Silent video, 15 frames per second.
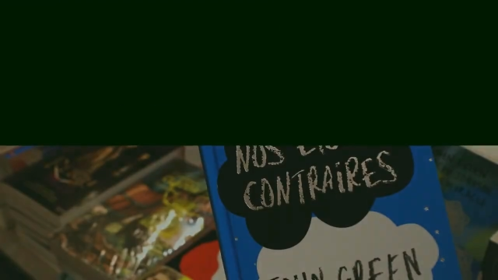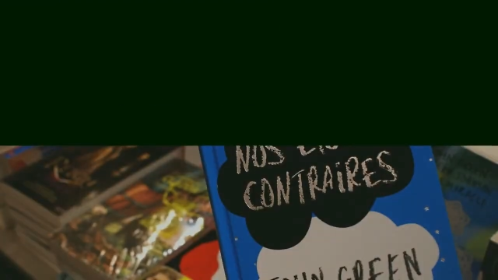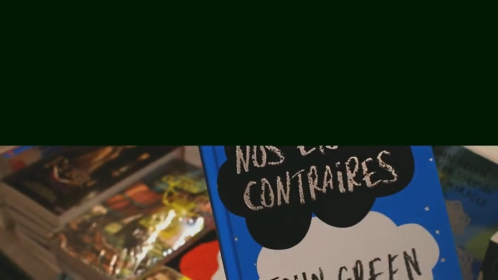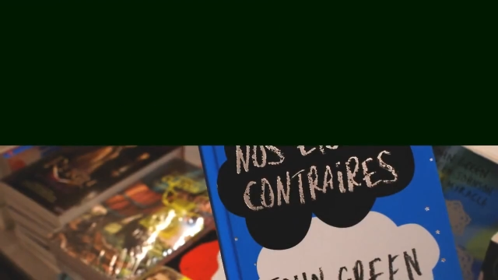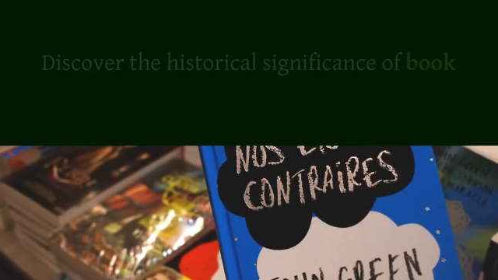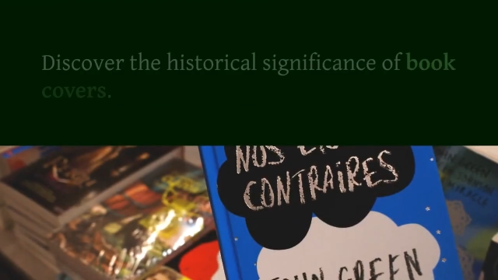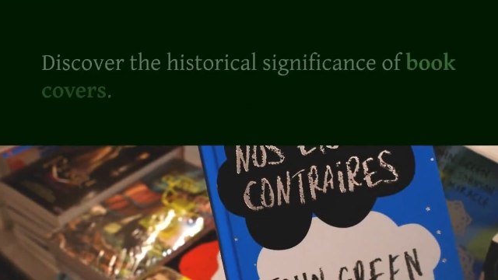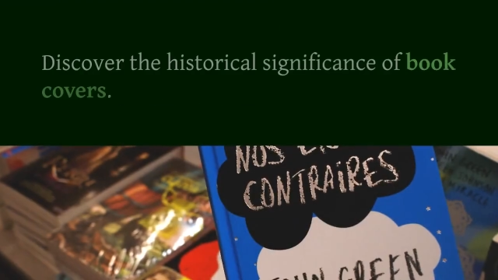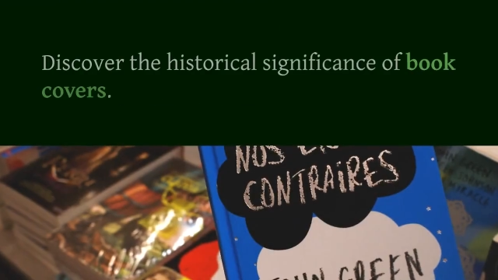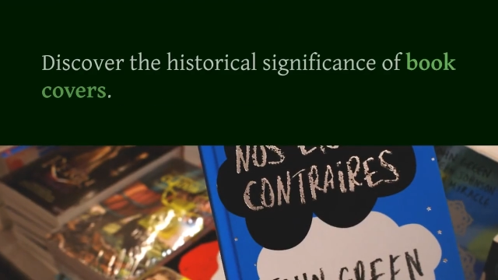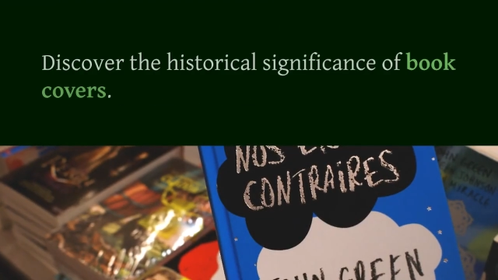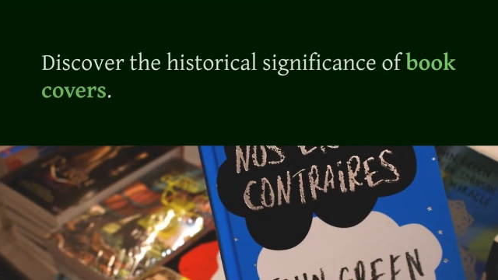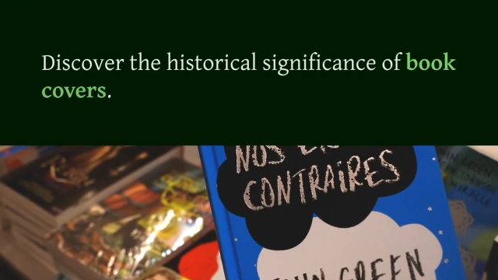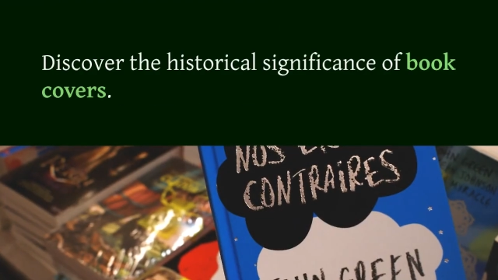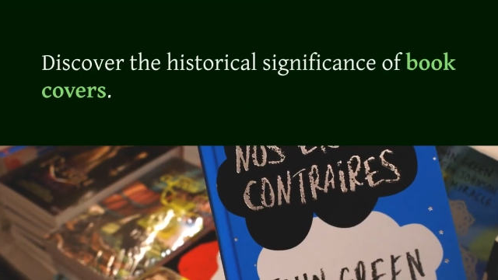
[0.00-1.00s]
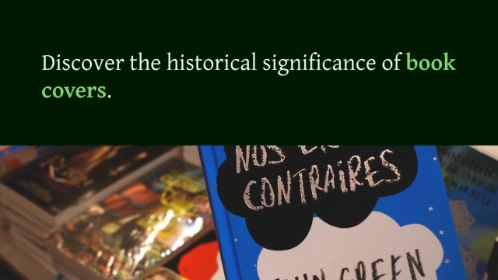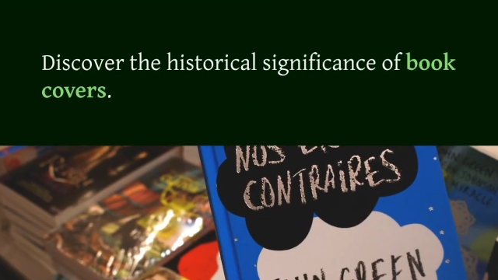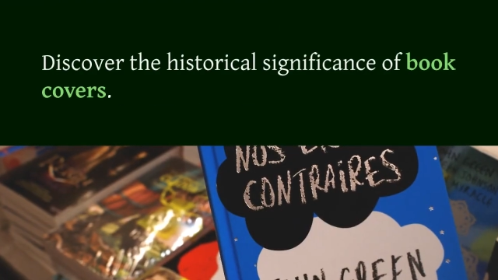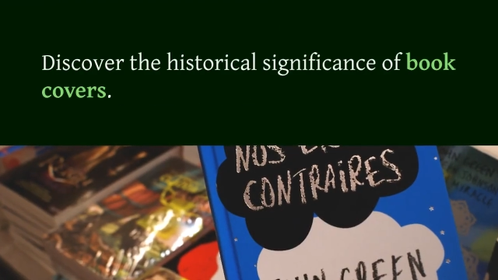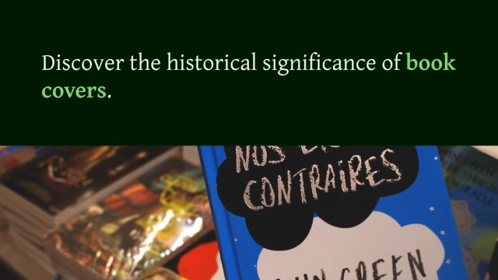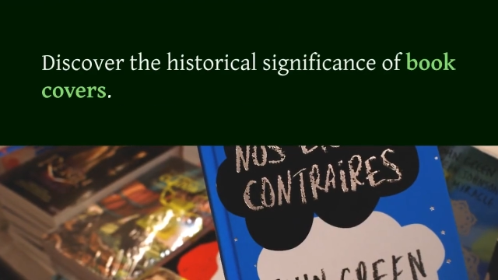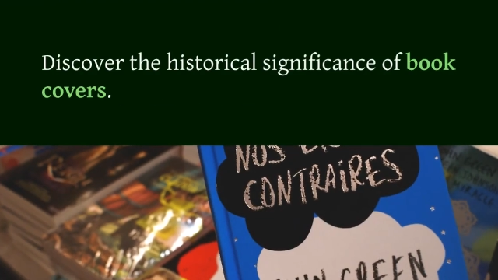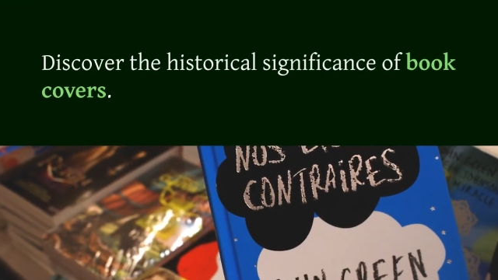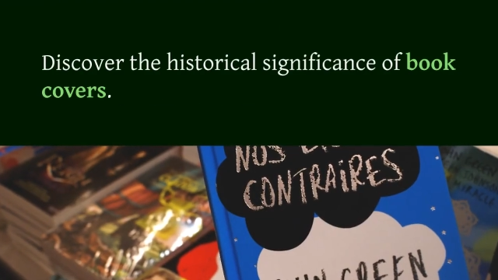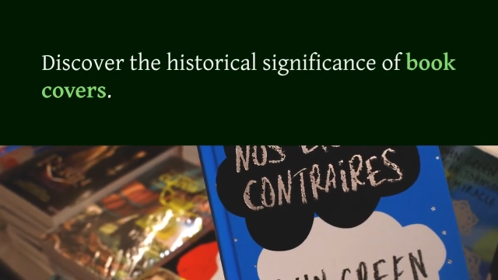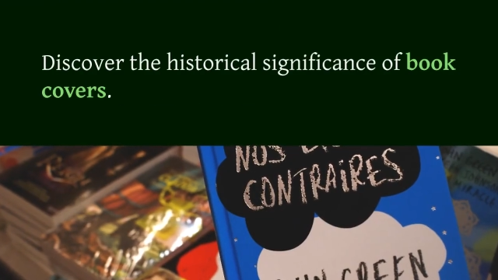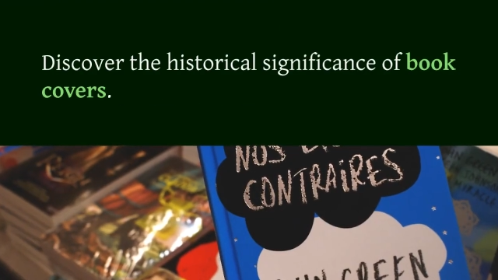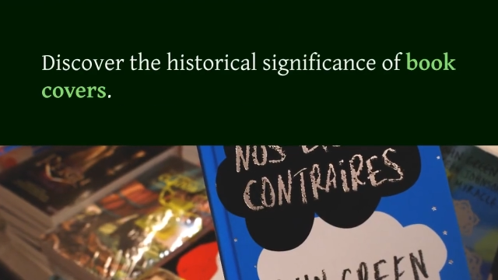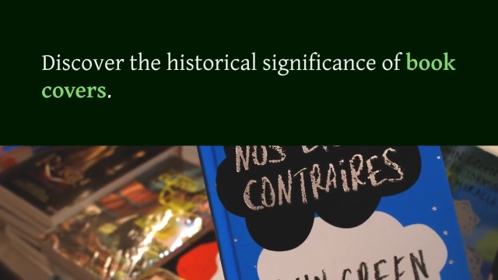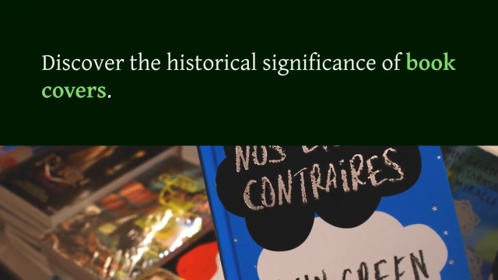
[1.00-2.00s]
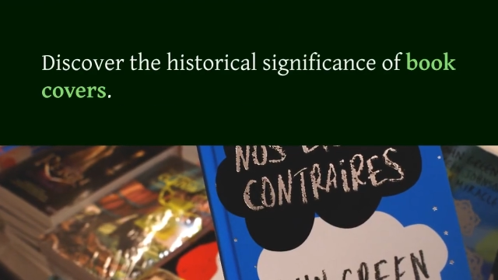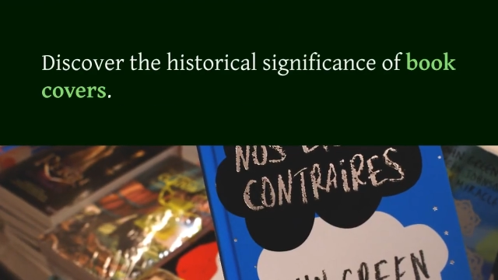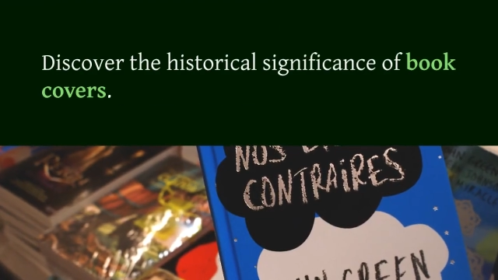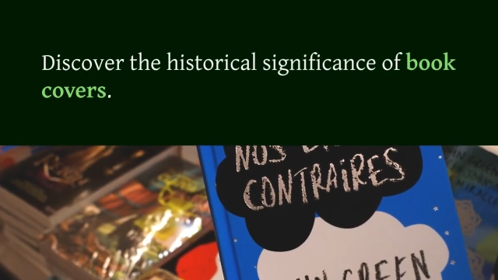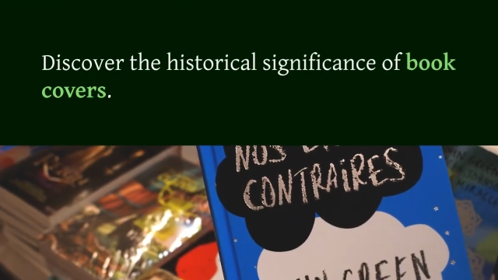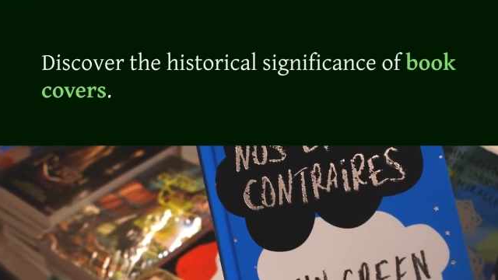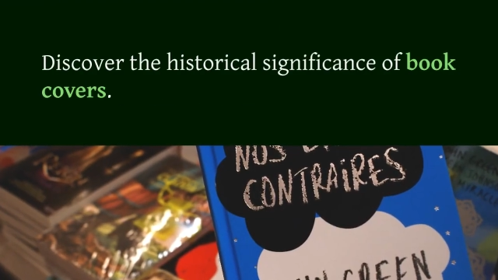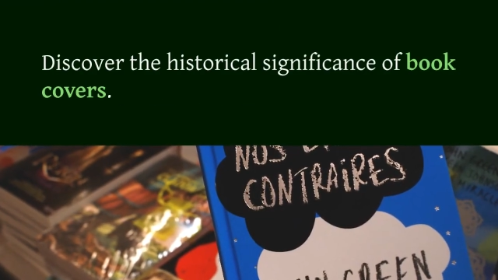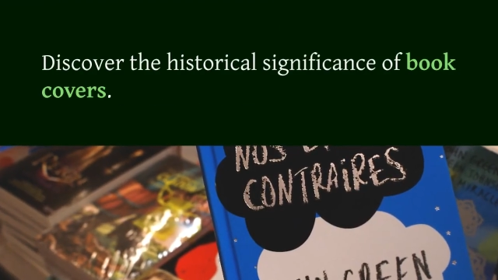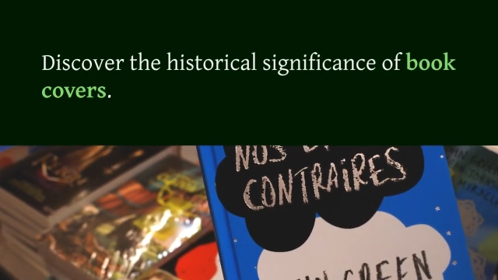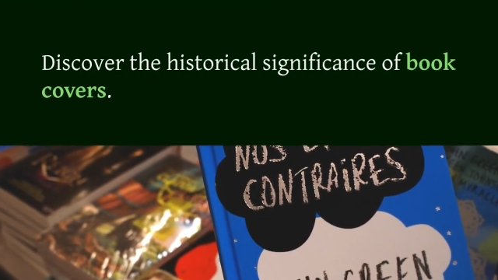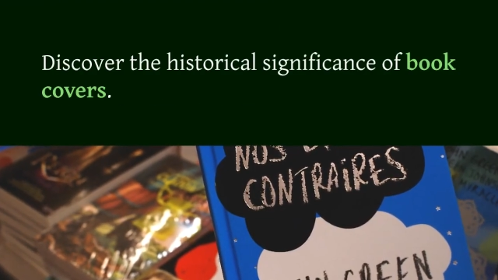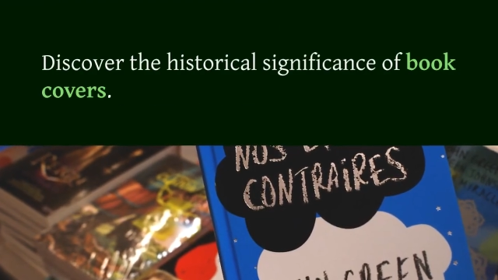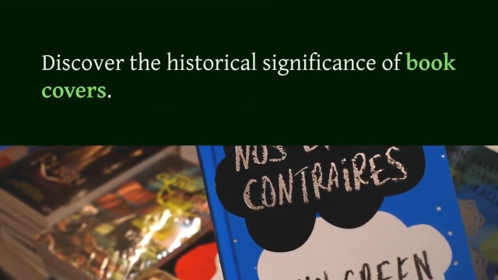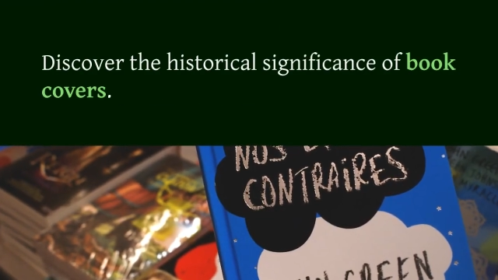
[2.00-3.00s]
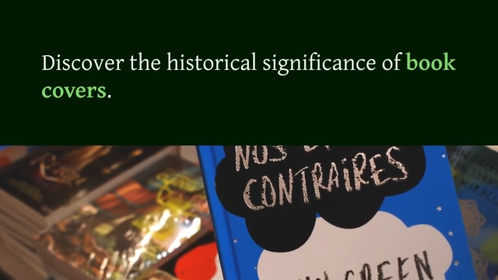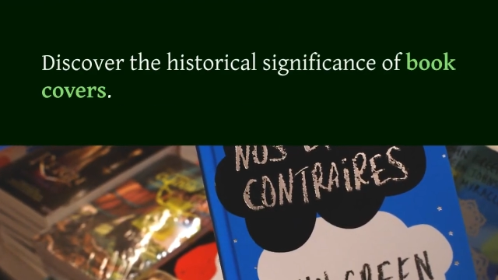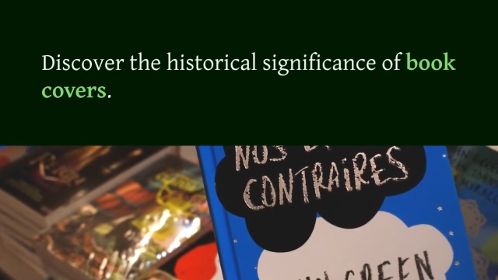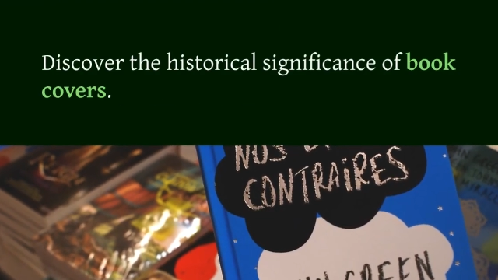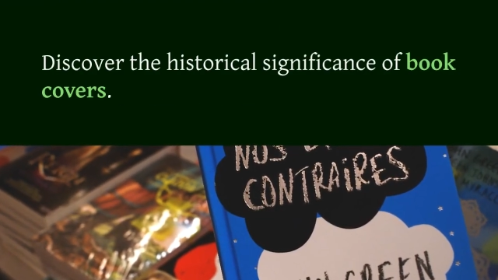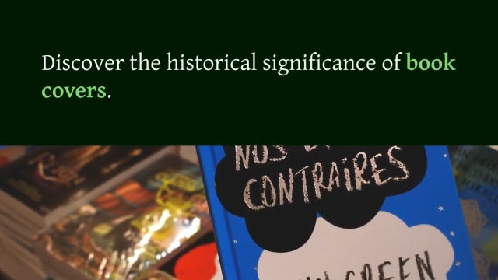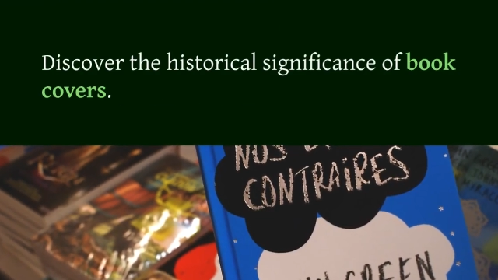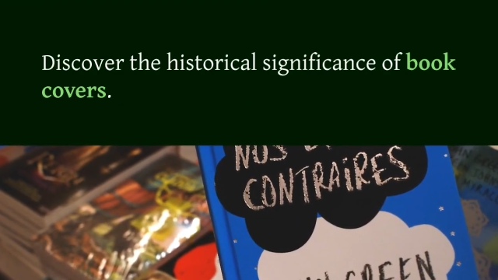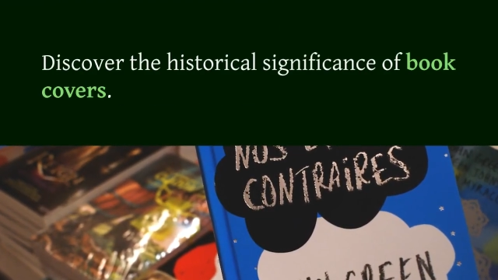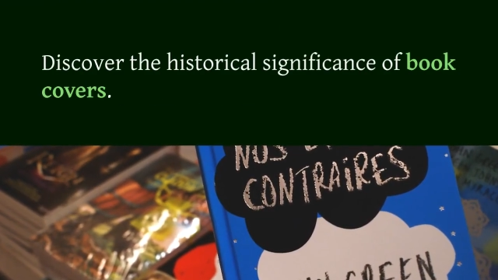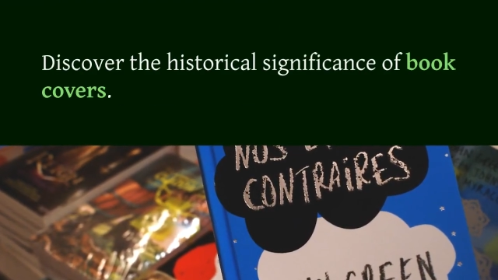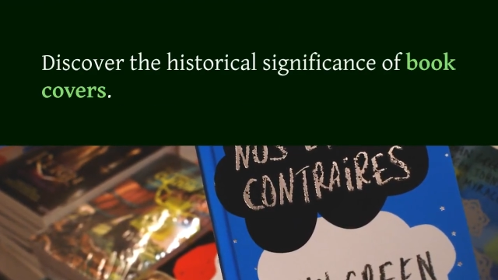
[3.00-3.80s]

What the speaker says: (no speaker visible)